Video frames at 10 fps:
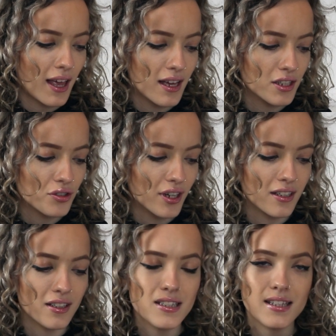hair
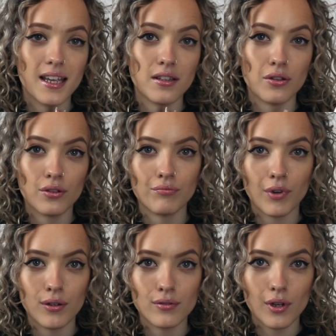straighteners in the
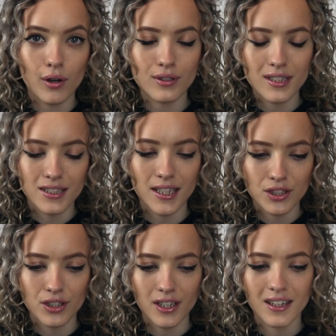rose gold
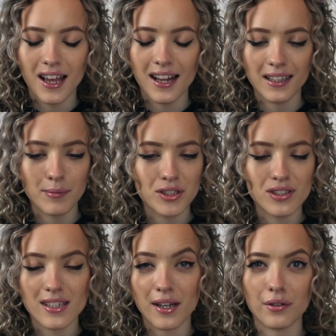edition, and let me
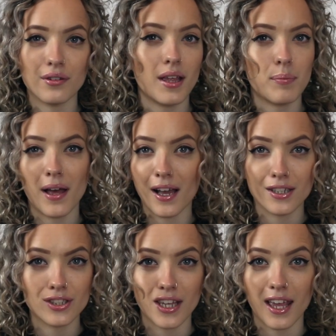just tell you, their
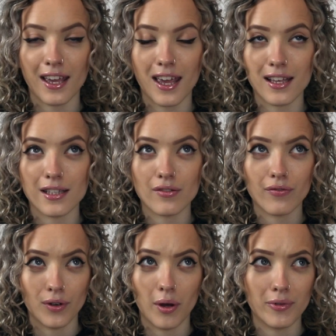packaging is
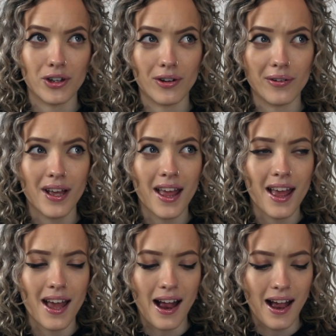phenomenal
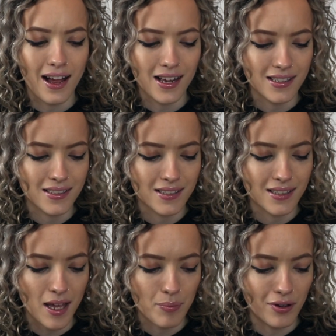and
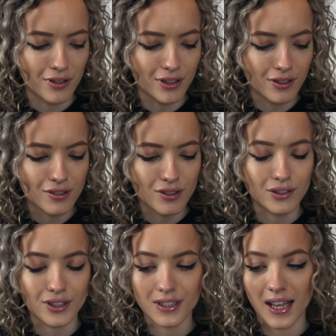their products
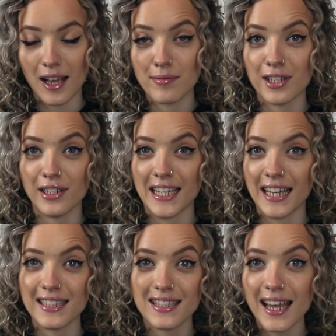look absolutely
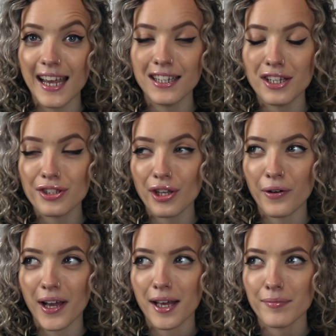insane. So
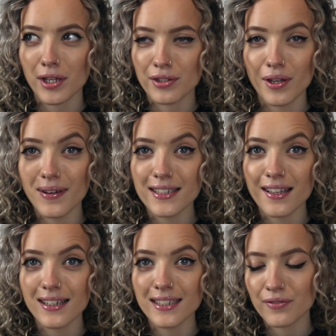I am so
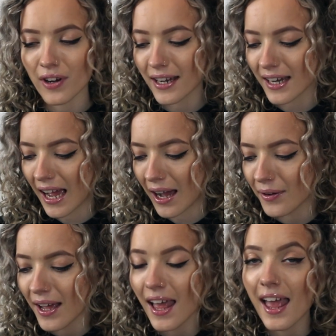excited right
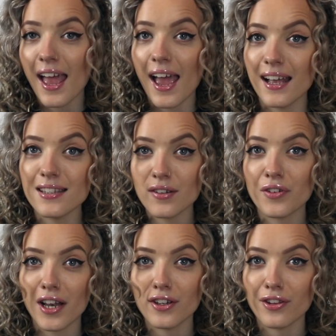now. Hence I've
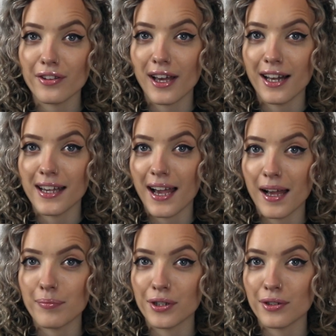kind of got the curly
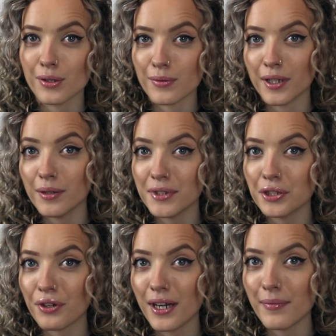hair because we're going to be
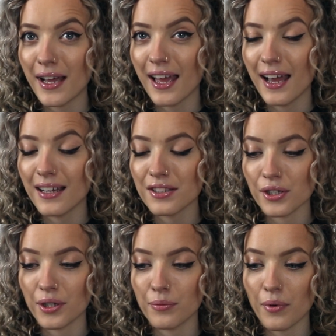straightening my hair,
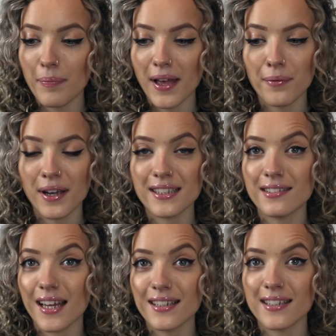so what better way to
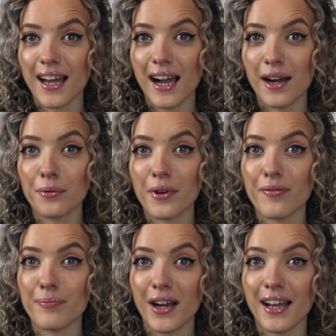test it out
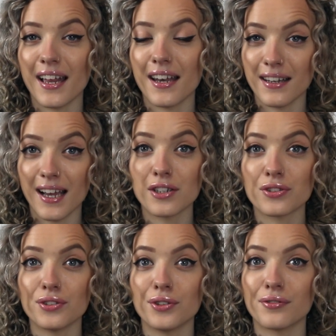with my
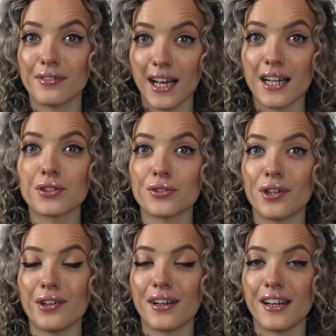natural
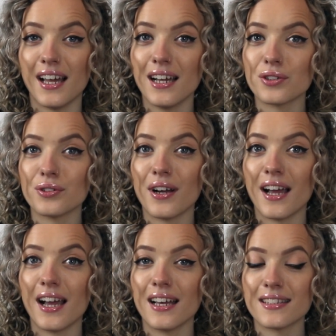
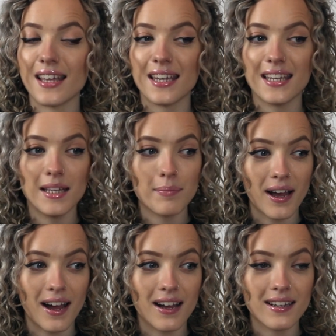hair, taking it
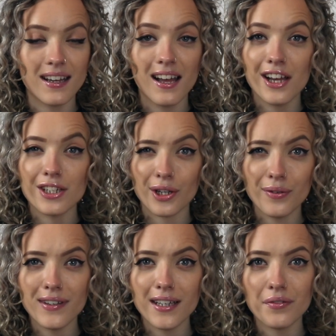back.
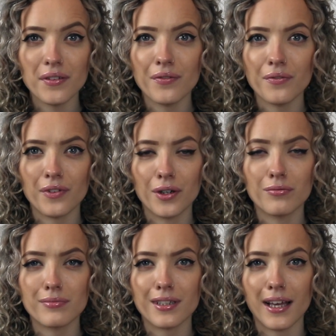Don't think I've even
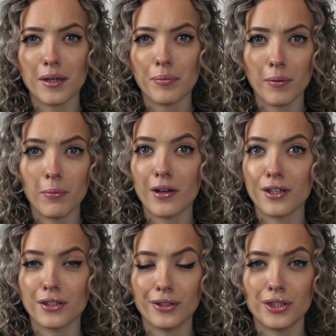filmed like a proper
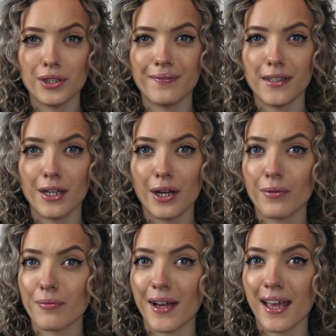YouTube video
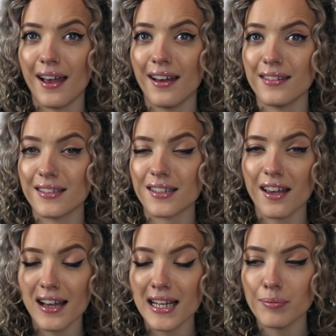with my hair this
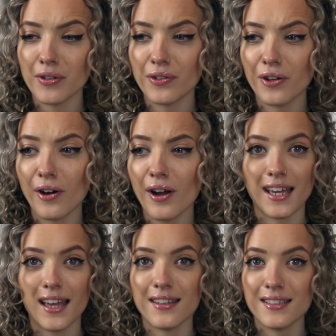curly before.
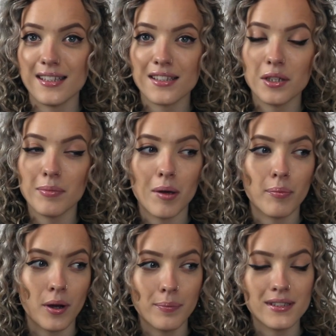Yeah, this is going to be a
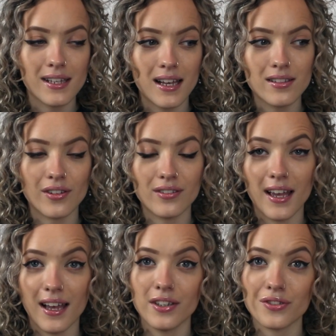proper test on the
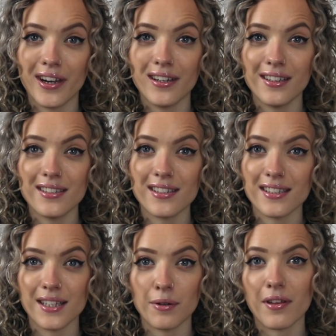hair straighteners to
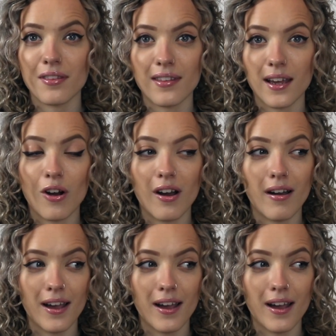see whether they are